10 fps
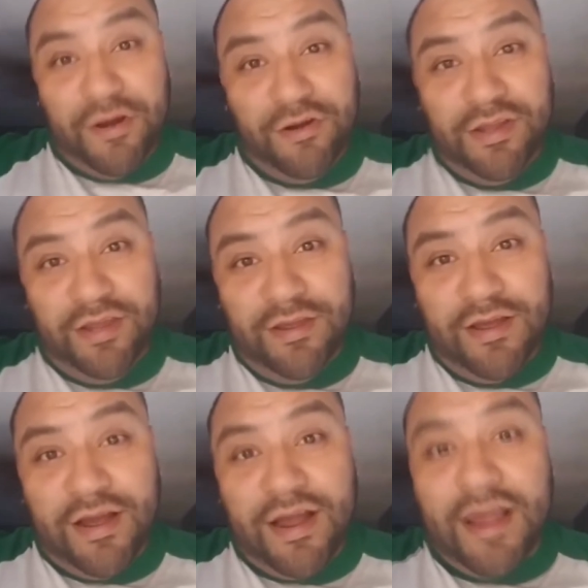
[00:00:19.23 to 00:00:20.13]
Apparently,
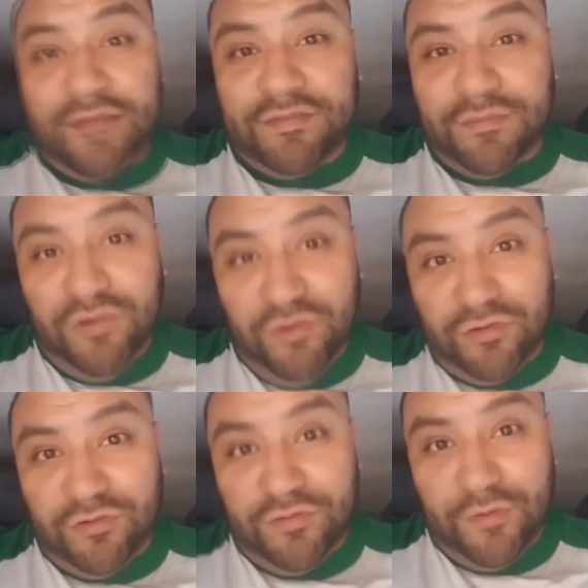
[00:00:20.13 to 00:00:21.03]
I have some
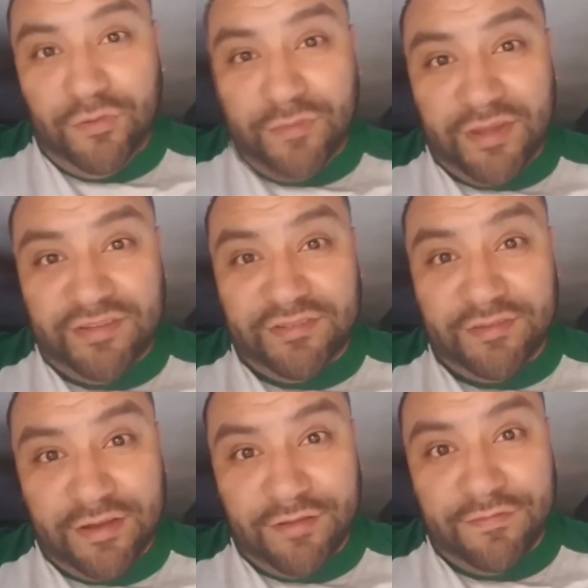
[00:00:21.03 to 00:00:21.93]
users viewing my
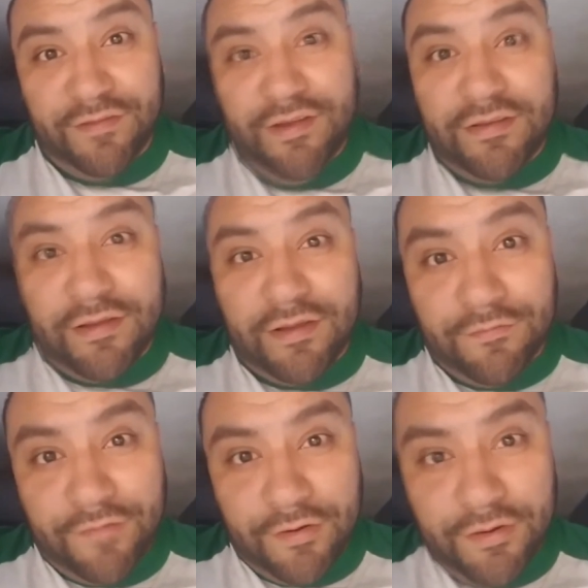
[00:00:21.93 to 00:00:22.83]
stuff
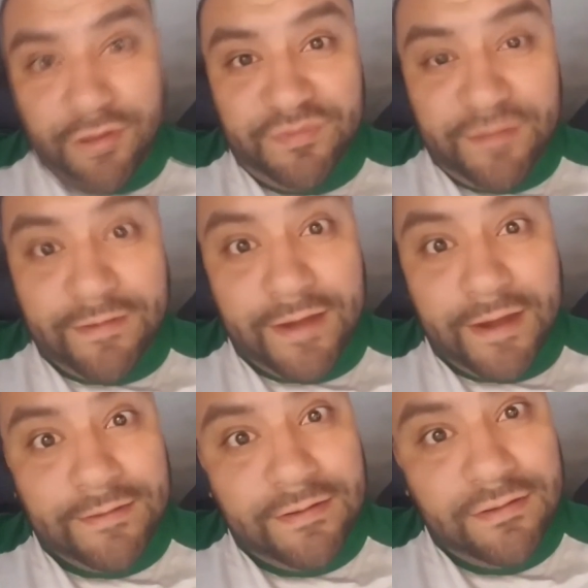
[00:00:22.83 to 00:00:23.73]
that were very upset
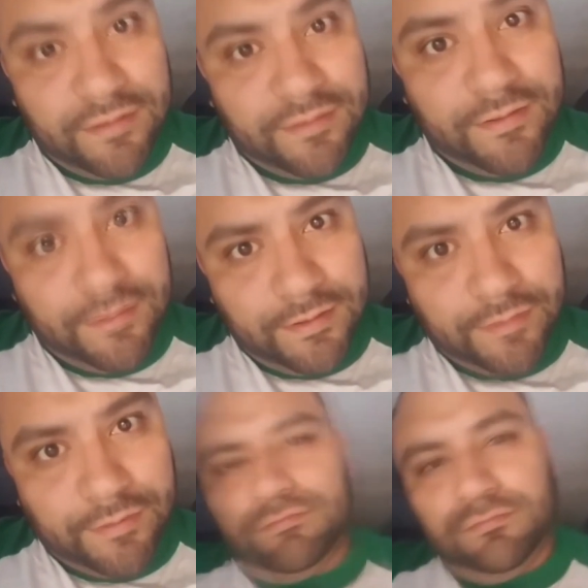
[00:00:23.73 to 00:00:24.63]
that I didn't get the
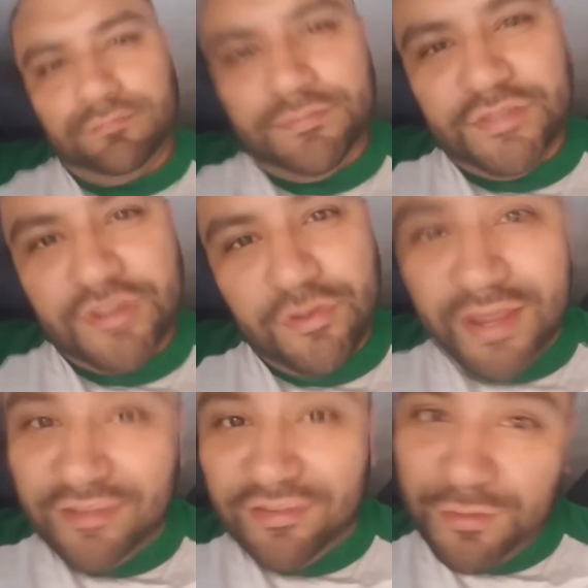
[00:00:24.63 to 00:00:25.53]
hiccup. So
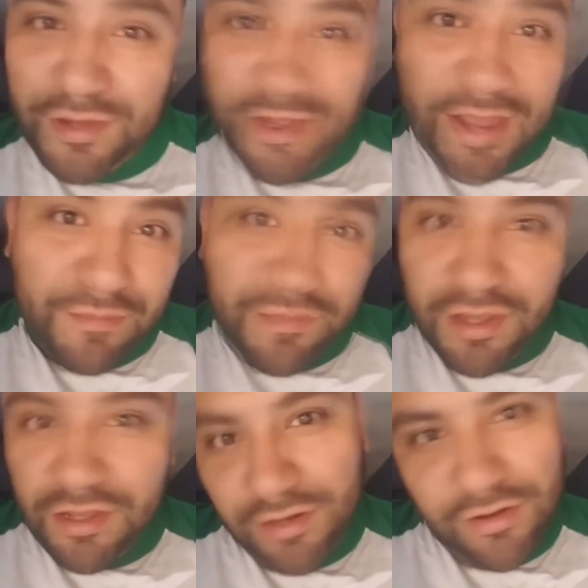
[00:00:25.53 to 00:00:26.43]
guess what
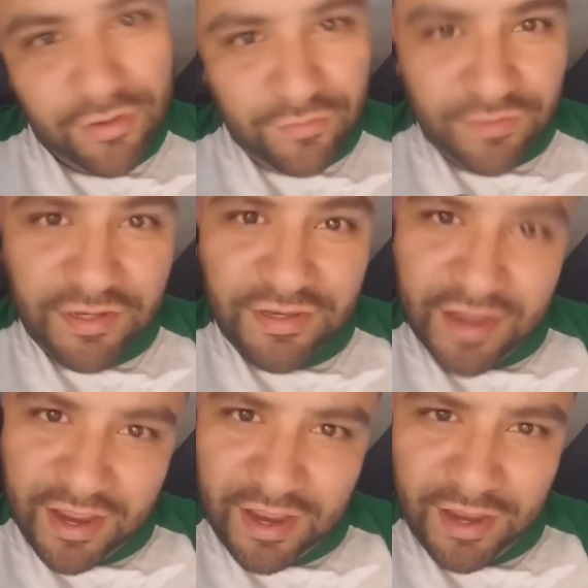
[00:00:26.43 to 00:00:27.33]
I'm gonna do
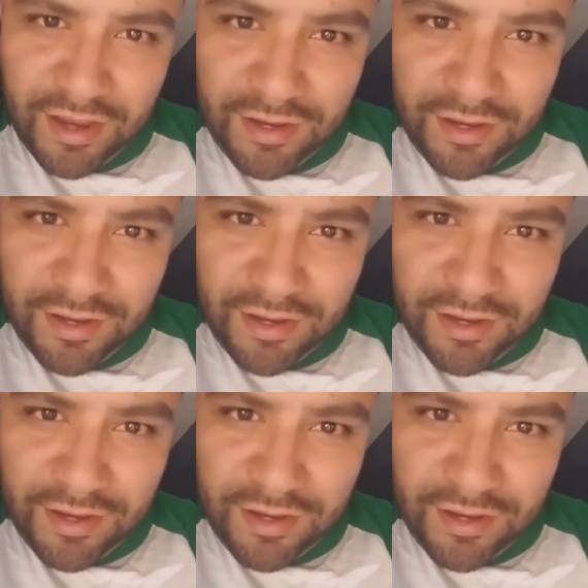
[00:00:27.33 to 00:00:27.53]
today?